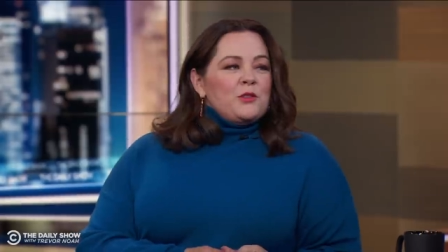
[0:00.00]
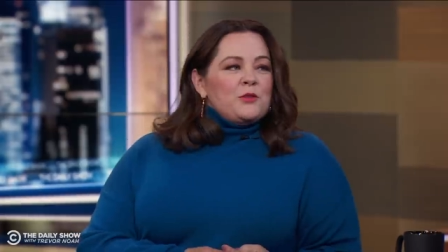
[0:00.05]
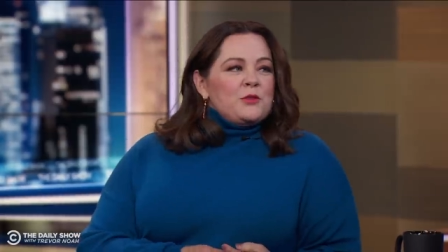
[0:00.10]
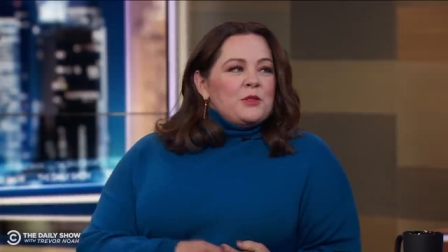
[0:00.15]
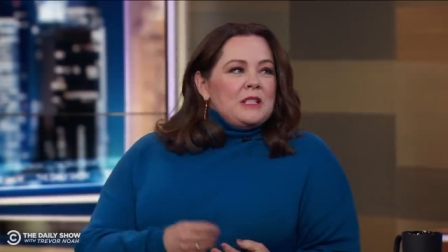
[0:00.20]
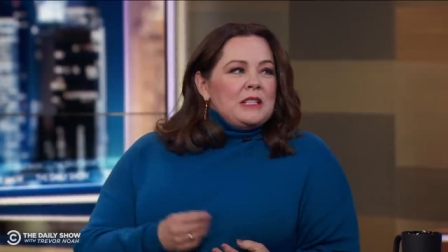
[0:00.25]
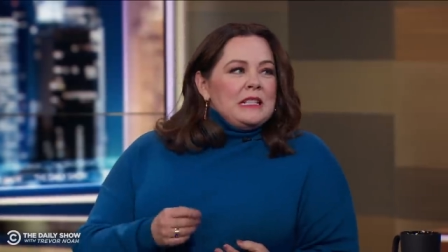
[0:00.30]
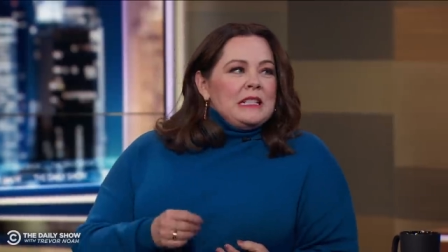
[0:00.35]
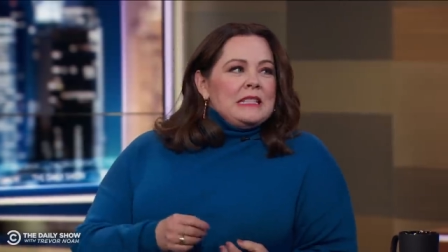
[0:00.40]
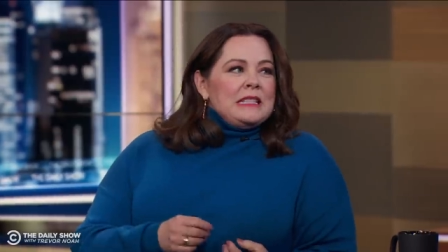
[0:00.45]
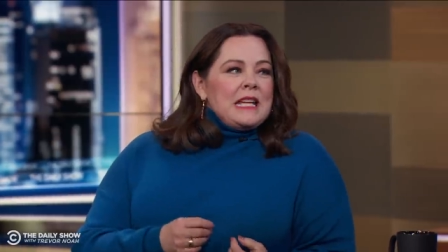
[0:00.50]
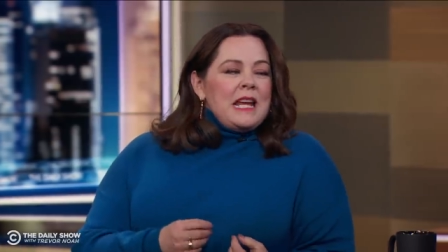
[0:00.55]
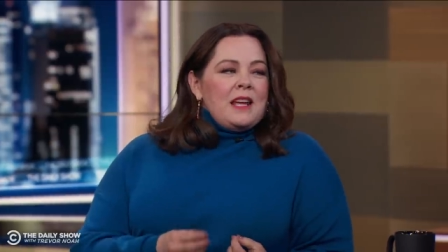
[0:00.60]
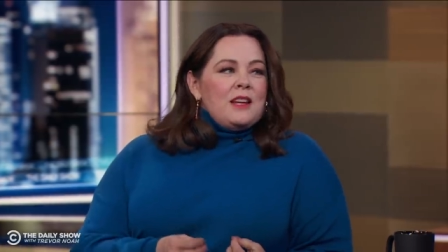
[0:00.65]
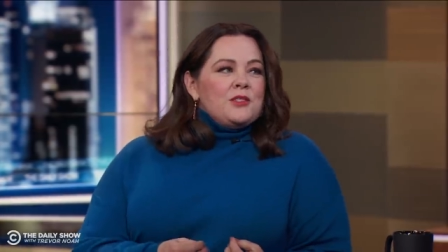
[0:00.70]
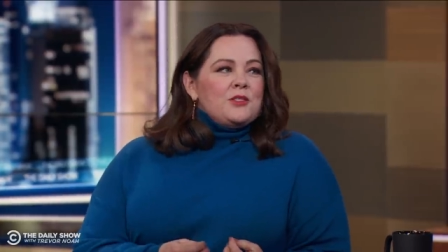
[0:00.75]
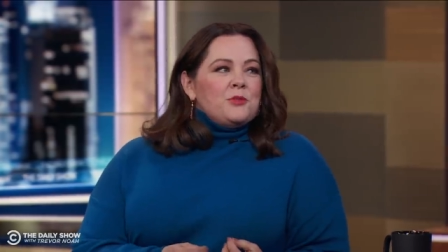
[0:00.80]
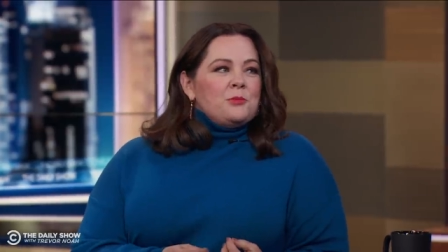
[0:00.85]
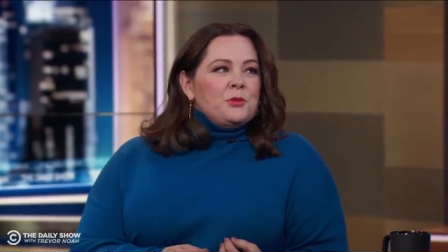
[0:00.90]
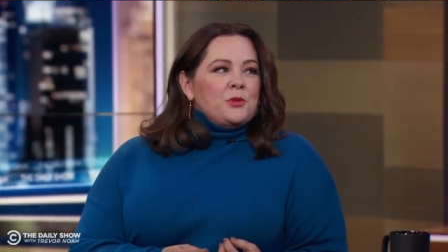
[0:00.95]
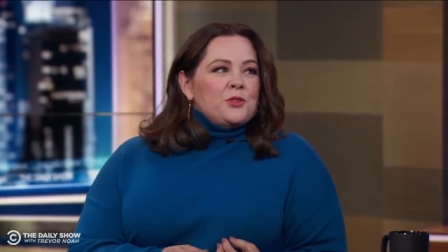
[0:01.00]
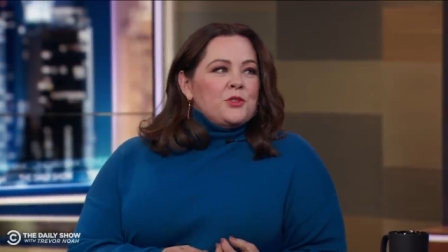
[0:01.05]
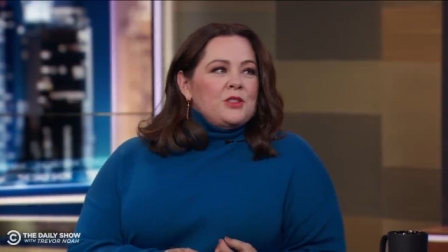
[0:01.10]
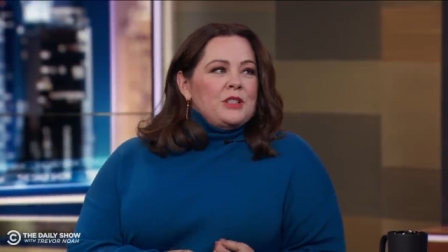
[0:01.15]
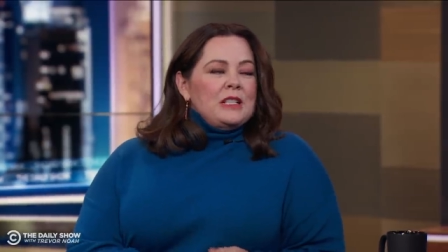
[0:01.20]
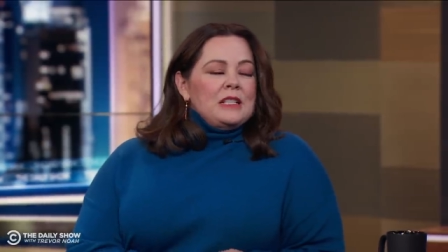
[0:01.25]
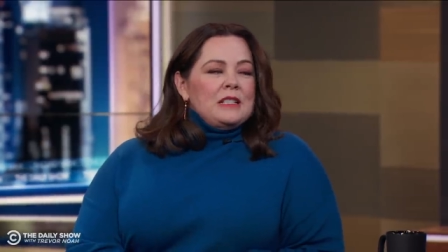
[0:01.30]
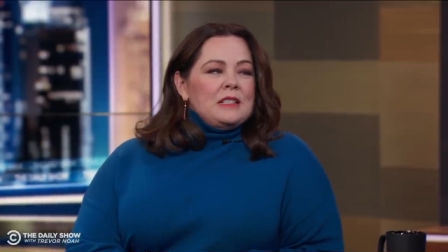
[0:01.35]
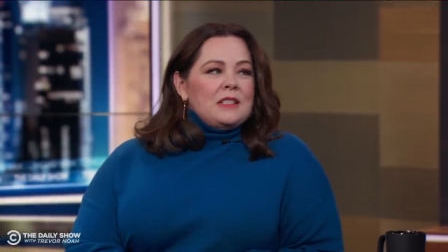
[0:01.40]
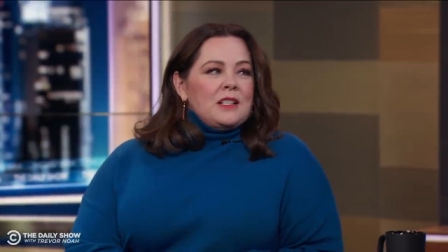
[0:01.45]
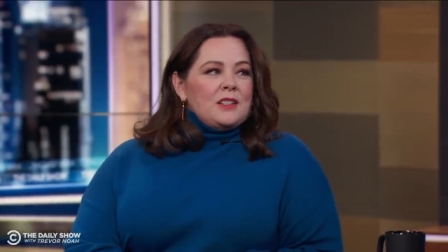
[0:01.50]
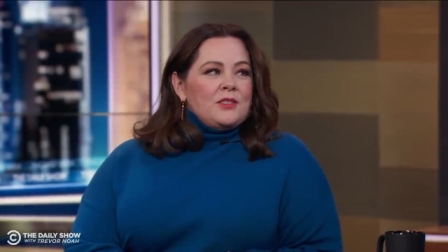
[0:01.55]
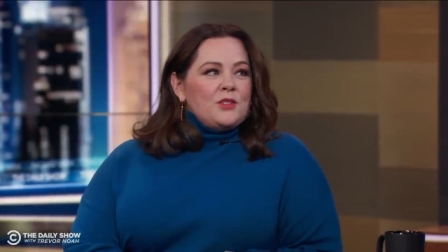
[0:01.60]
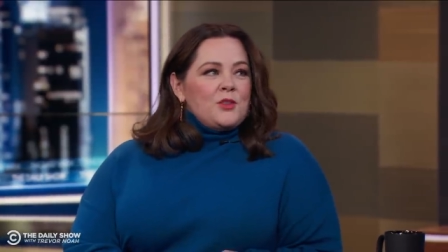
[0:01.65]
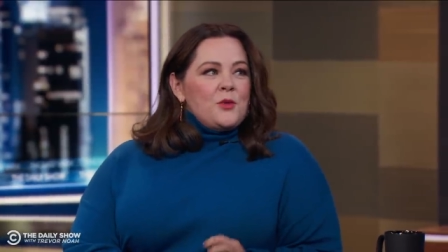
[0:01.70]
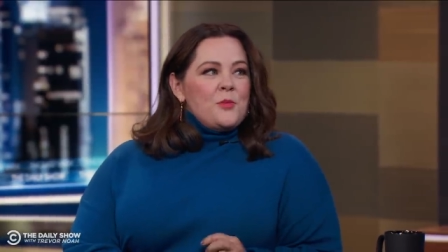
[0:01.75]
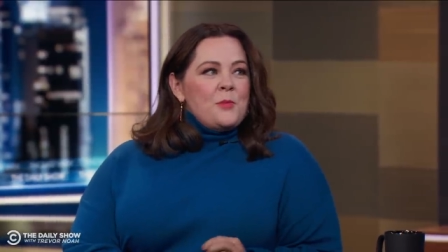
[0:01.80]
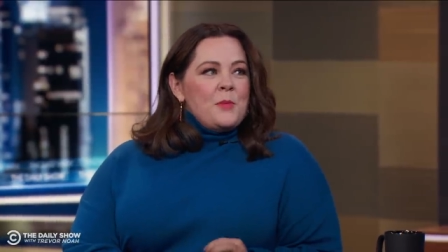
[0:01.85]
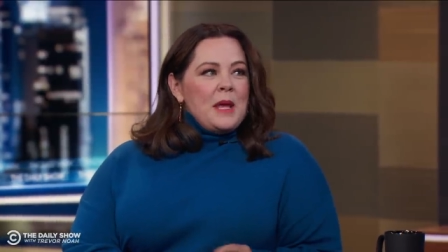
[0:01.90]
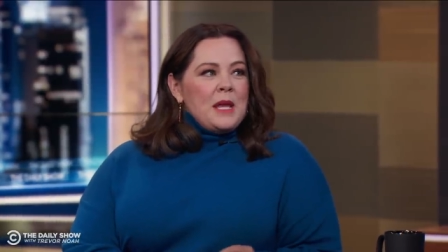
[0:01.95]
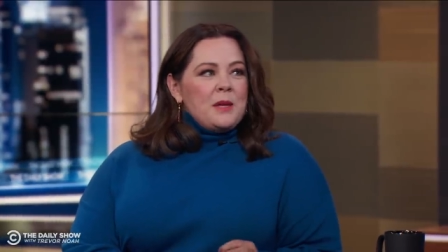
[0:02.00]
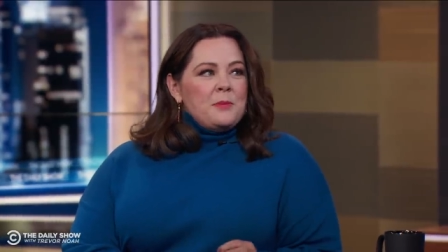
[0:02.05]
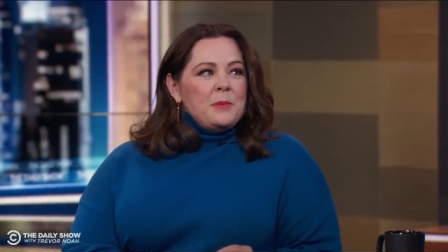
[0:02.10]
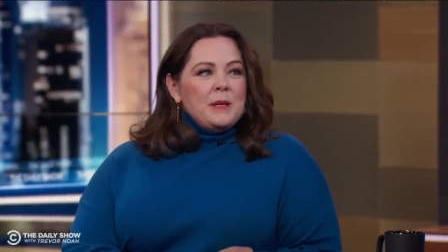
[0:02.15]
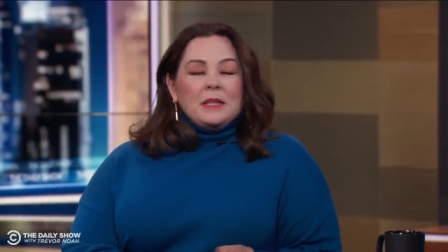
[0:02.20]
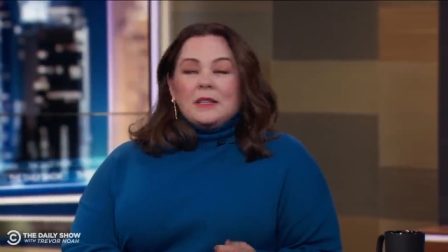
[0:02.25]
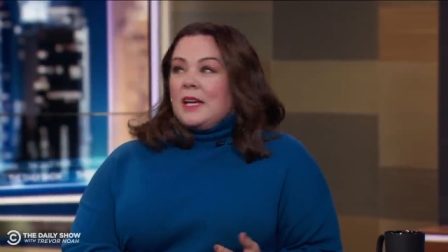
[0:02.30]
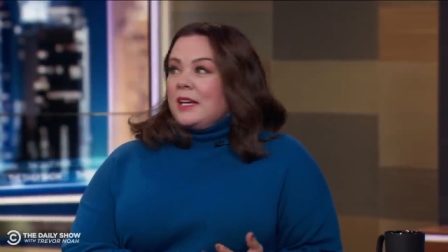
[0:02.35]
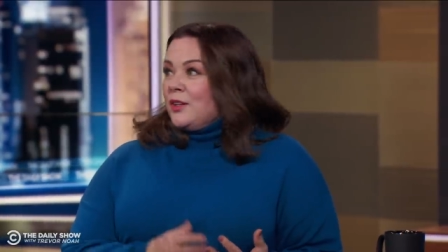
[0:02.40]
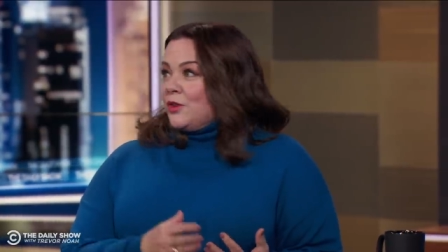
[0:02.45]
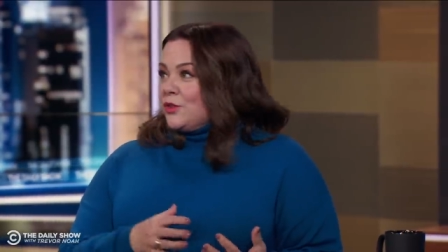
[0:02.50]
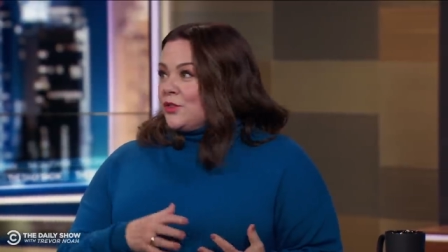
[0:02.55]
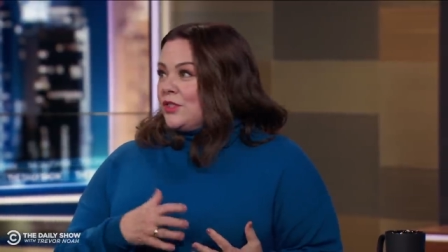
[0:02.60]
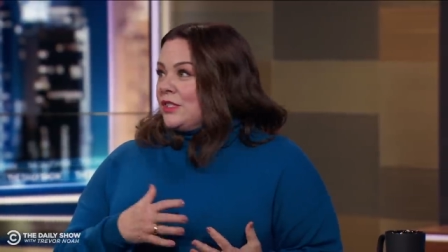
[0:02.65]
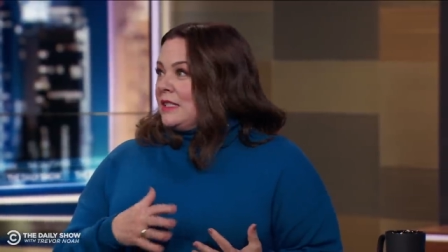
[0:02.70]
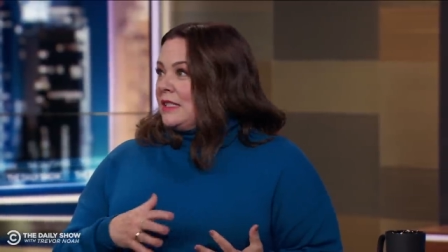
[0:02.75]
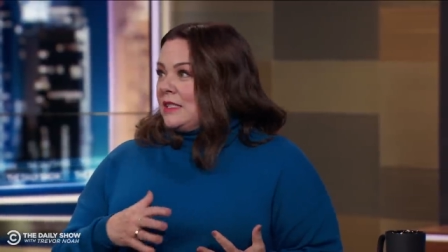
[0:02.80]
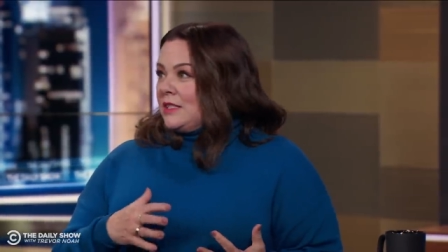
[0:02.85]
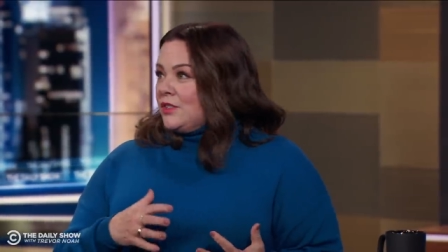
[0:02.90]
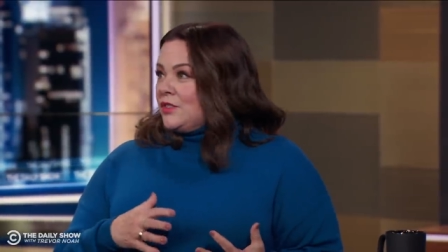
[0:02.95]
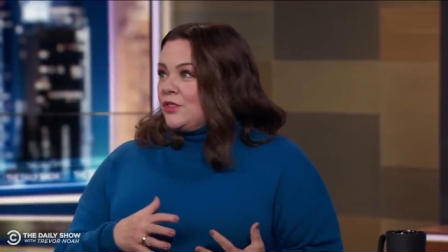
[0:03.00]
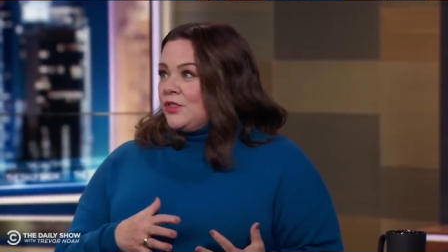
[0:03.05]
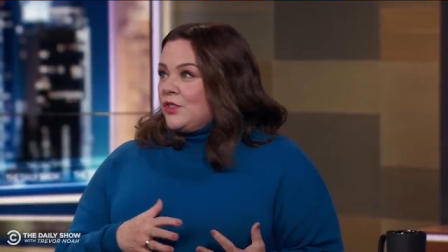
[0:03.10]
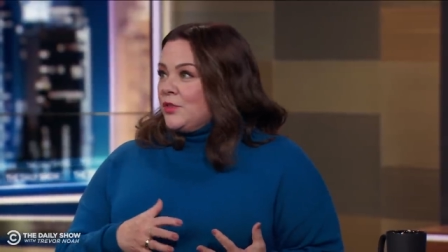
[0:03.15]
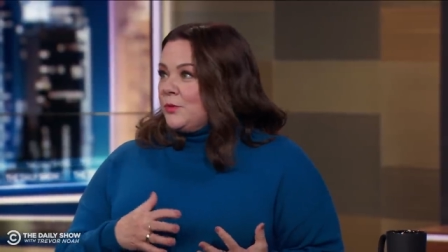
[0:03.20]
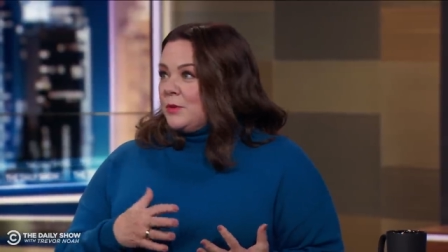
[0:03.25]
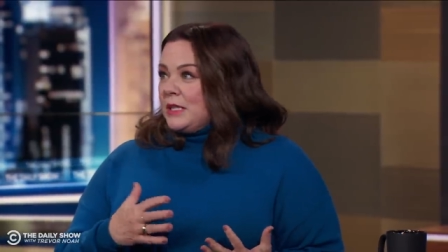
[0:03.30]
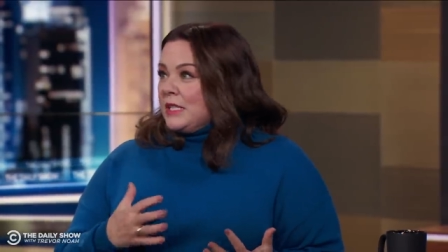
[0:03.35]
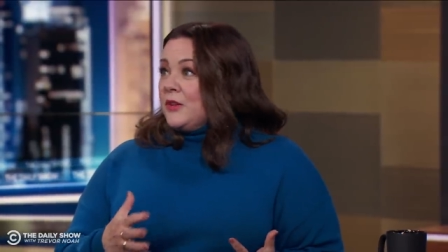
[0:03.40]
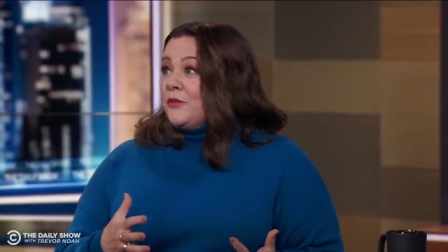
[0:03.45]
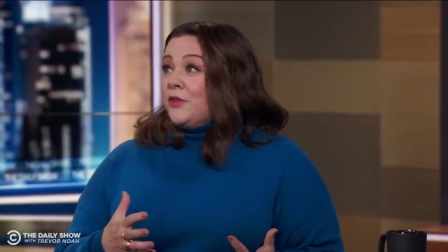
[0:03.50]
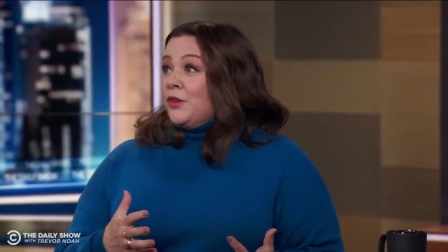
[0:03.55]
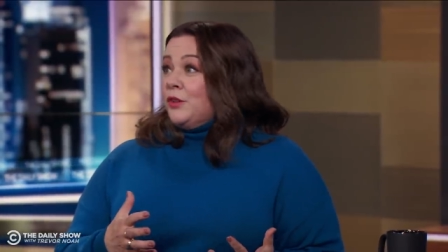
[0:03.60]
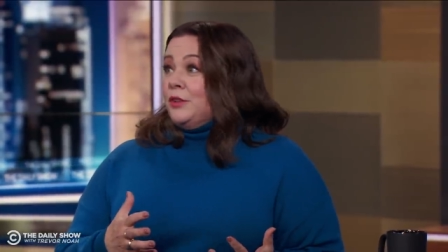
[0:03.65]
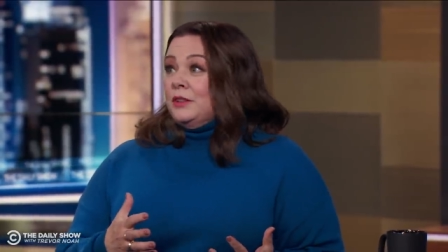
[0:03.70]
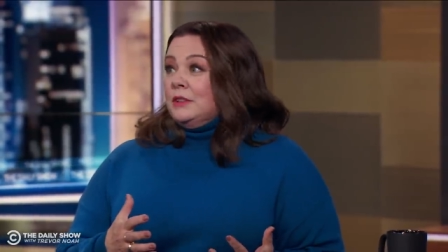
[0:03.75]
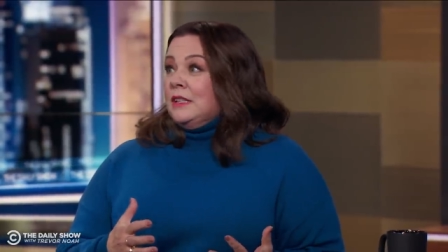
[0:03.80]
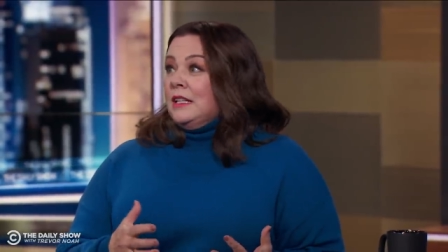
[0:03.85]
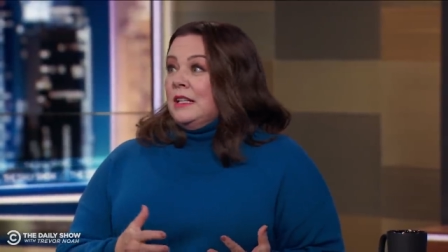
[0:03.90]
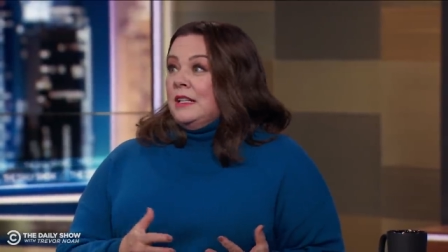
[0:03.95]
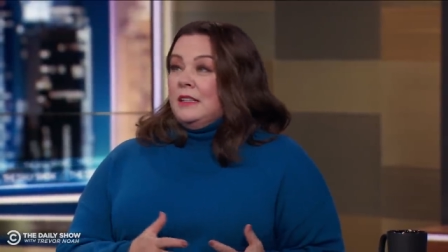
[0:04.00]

There's nothing tangible she had done to make me like her. She's she was difficult.